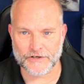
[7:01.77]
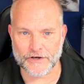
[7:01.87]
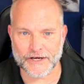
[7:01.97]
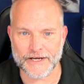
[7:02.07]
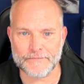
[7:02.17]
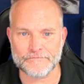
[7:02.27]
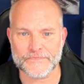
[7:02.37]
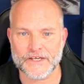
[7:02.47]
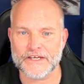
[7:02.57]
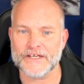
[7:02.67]
All right.
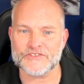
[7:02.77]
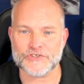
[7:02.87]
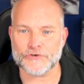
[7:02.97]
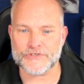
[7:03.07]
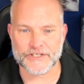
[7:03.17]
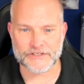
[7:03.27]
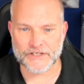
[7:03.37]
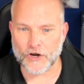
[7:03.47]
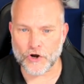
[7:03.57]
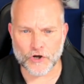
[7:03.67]
So then
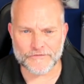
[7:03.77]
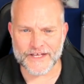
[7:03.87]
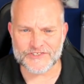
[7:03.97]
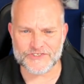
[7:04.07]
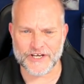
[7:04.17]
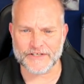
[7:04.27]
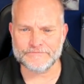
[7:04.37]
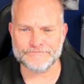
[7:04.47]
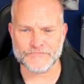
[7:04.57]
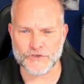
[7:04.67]
all that's
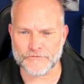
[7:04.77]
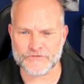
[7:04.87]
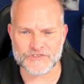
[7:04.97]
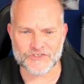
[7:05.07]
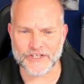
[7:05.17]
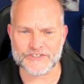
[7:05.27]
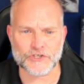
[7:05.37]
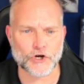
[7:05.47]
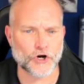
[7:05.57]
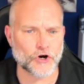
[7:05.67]
done. You've selected
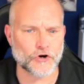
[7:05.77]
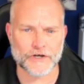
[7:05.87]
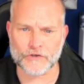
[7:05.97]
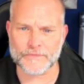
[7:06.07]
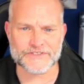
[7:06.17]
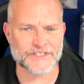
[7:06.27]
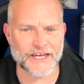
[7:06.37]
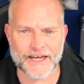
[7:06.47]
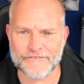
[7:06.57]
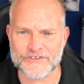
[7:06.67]
all elements,
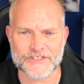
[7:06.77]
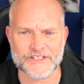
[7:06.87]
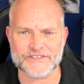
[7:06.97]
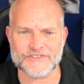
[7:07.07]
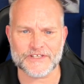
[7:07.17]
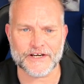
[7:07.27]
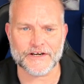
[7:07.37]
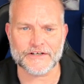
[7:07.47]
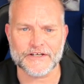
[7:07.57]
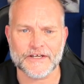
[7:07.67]
everything is
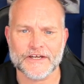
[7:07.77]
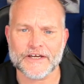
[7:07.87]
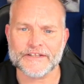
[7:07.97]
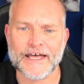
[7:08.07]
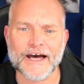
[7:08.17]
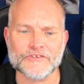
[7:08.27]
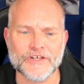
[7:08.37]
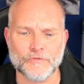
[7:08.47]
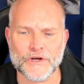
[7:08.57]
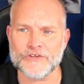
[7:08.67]
there. Now,
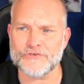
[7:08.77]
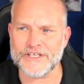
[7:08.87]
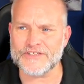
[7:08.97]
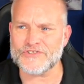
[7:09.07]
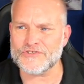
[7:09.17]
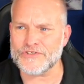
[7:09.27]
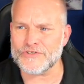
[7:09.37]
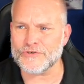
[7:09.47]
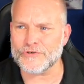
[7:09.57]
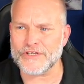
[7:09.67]
what you need to
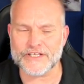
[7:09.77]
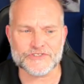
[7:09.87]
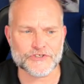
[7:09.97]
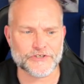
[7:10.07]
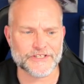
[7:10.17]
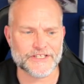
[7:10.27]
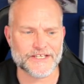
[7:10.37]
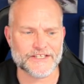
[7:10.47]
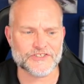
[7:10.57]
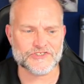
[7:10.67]
do is you're going to
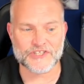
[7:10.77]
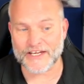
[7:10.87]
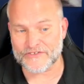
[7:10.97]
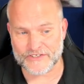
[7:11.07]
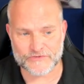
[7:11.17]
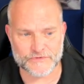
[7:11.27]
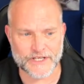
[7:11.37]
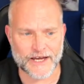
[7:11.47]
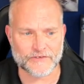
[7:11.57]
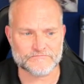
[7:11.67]
need to check this one
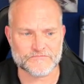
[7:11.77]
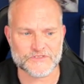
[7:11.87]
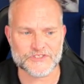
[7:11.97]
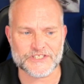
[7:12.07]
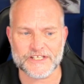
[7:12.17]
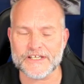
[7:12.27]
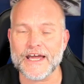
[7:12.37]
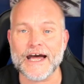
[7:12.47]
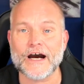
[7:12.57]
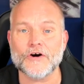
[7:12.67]
out and see
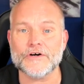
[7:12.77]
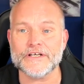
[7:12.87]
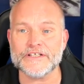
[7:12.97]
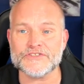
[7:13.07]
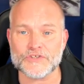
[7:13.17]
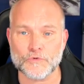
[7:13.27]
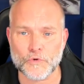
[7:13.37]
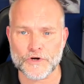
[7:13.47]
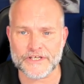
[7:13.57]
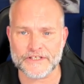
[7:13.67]
how it's
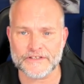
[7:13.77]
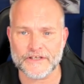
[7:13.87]
working.